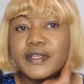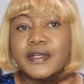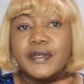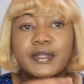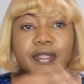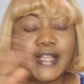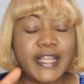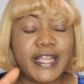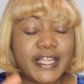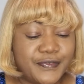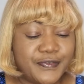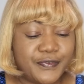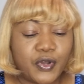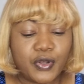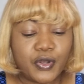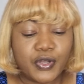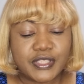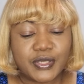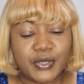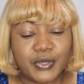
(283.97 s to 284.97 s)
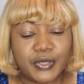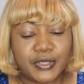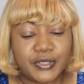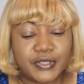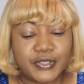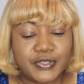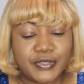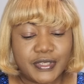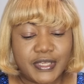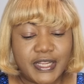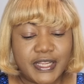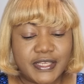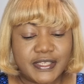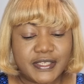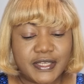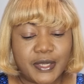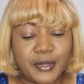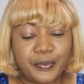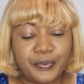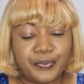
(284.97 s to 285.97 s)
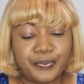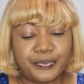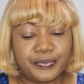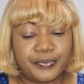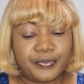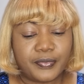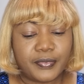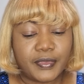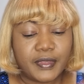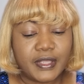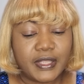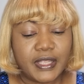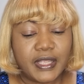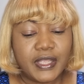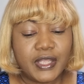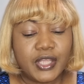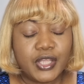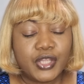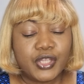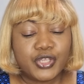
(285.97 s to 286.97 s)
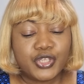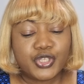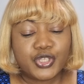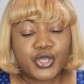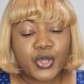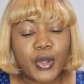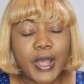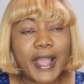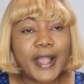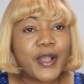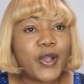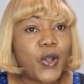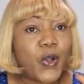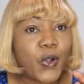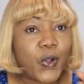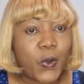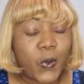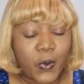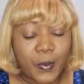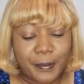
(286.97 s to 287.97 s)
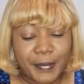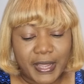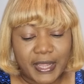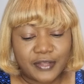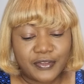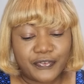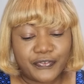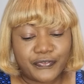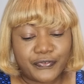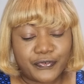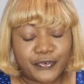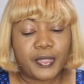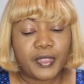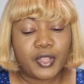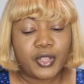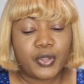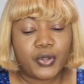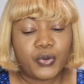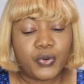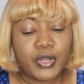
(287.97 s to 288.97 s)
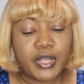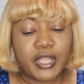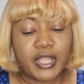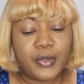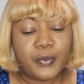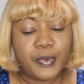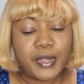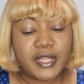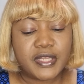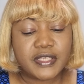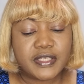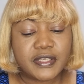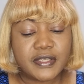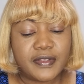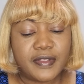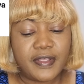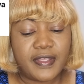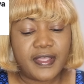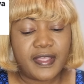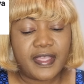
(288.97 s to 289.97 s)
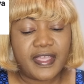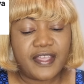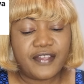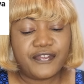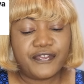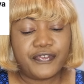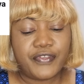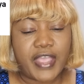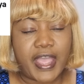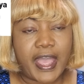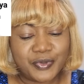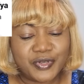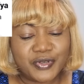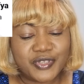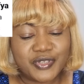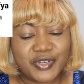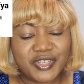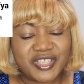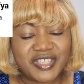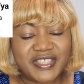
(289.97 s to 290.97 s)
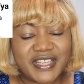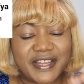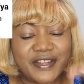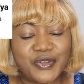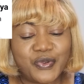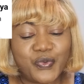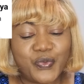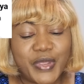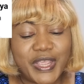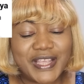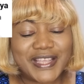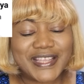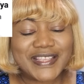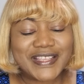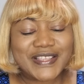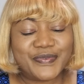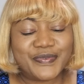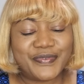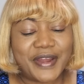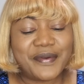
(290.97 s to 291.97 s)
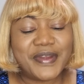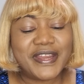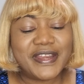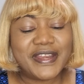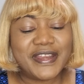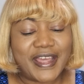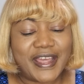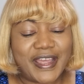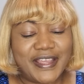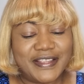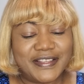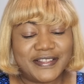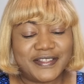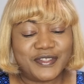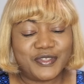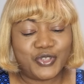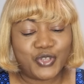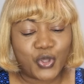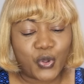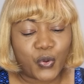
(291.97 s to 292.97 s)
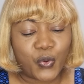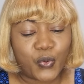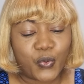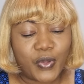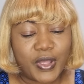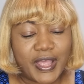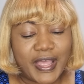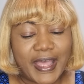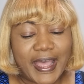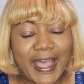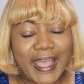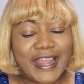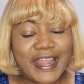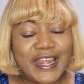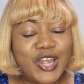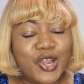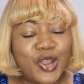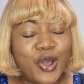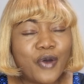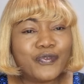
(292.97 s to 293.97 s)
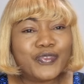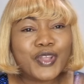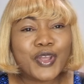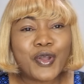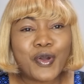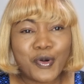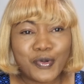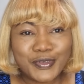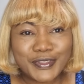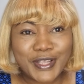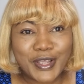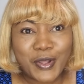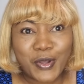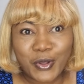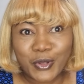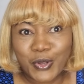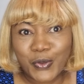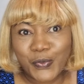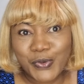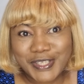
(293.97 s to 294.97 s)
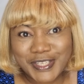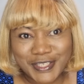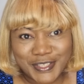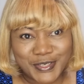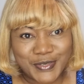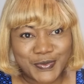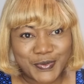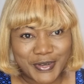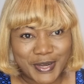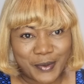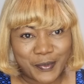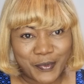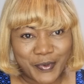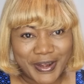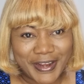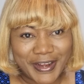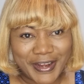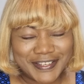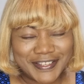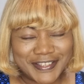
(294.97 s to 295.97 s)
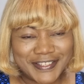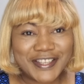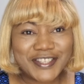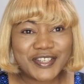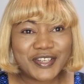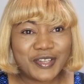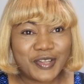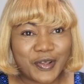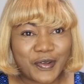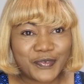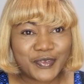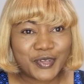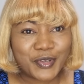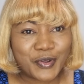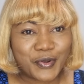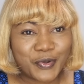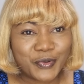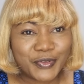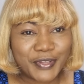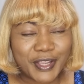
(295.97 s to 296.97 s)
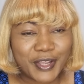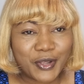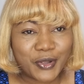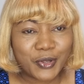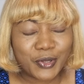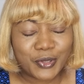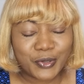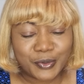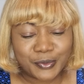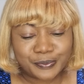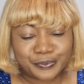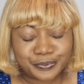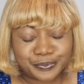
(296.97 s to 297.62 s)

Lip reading: let's focus on today's so I got a comment from Cooking with Ifyai. So she said the wig is very nice though. I love the golden color, which is this one I'm wearing. She said she loves the golden color.